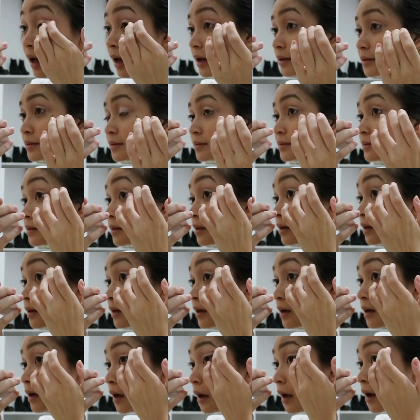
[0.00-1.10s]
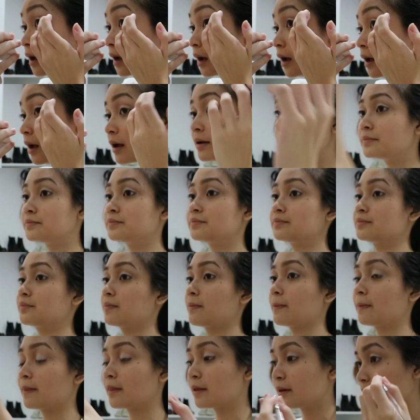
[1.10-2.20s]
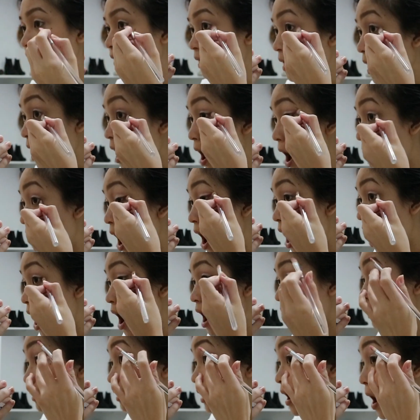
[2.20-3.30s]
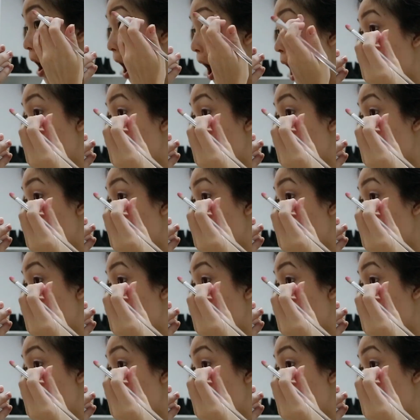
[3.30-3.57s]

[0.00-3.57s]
I'm doing this for you guys. Anyway, I am